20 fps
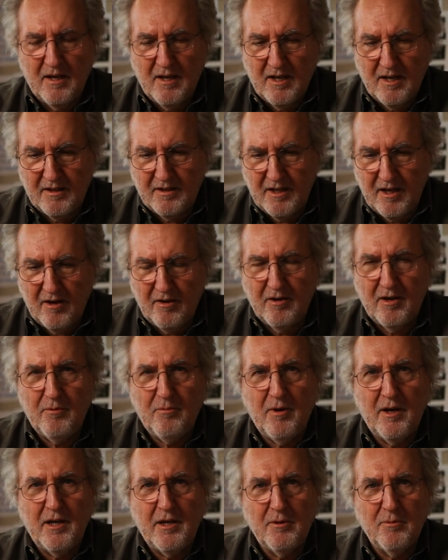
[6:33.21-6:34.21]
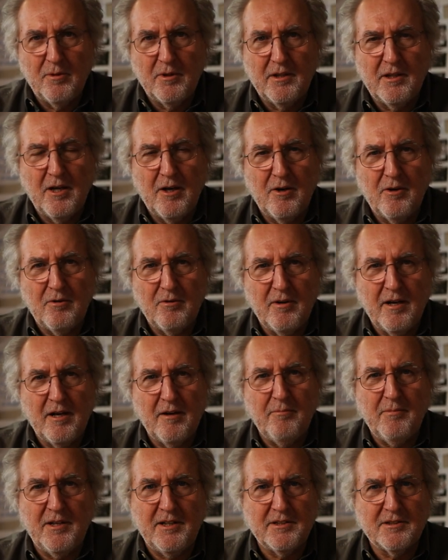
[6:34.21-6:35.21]
And the only way you will know how
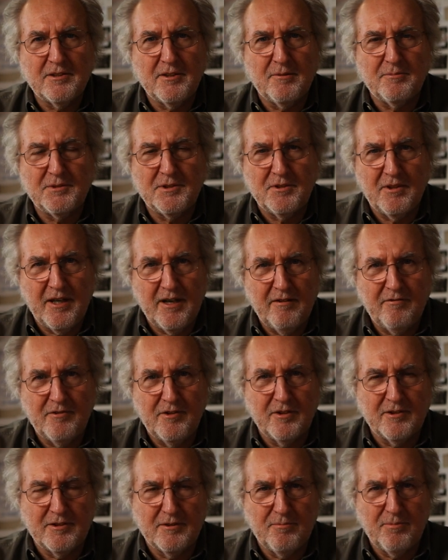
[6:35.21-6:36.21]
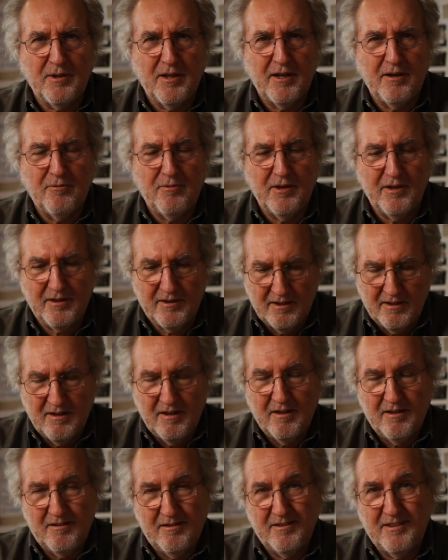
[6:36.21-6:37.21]
many stops you have got to play with,
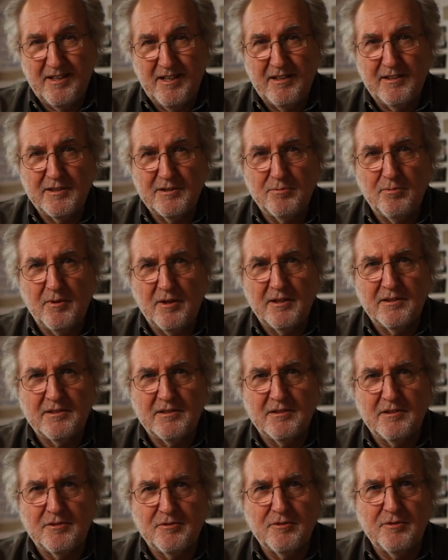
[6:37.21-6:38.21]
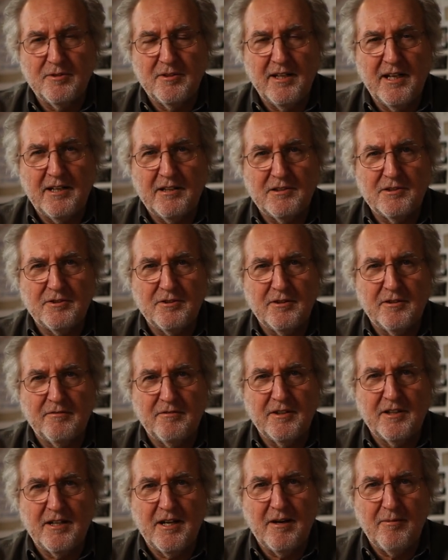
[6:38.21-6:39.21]
that is, what is the true latitude of
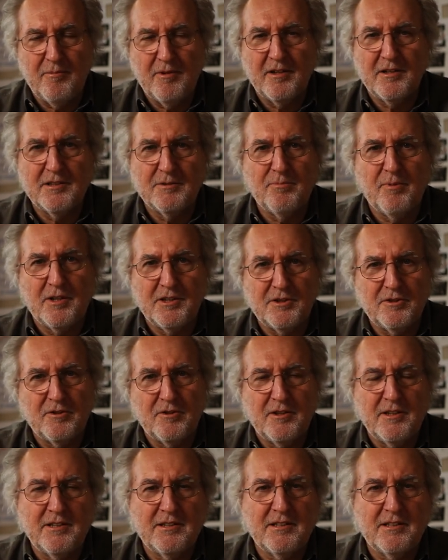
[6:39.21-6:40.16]
the camera, is by shooting